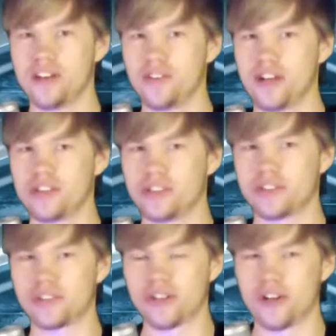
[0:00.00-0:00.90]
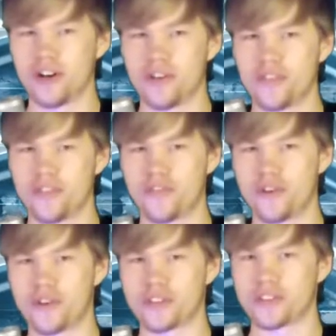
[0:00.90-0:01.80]
iteration of the
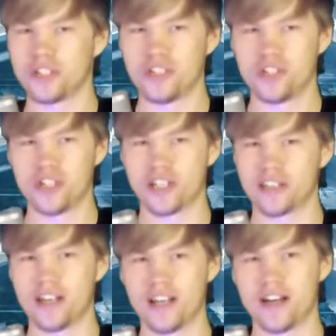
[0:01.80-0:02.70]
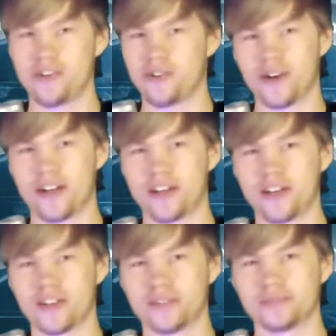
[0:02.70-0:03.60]
forest. Check that out right
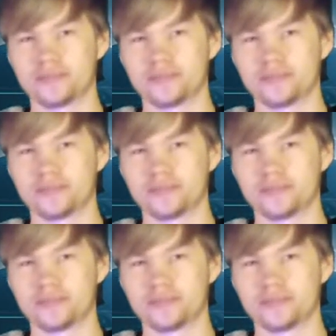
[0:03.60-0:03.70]
here.